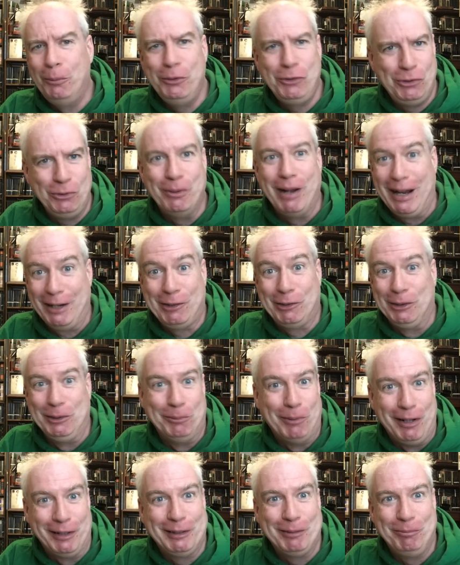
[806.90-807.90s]
Would you actually
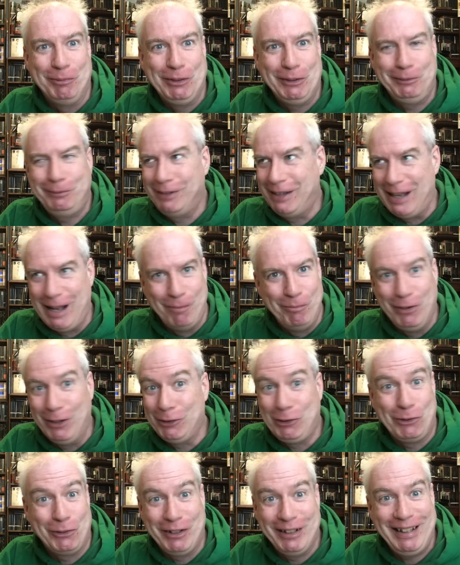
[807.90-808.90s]
want them to? I'm
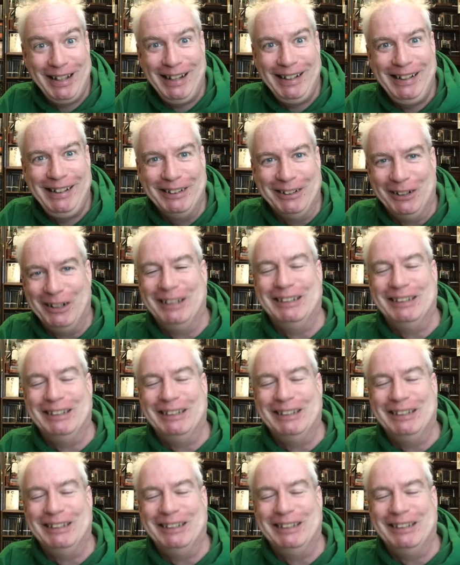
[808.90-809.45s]
not sure of that either.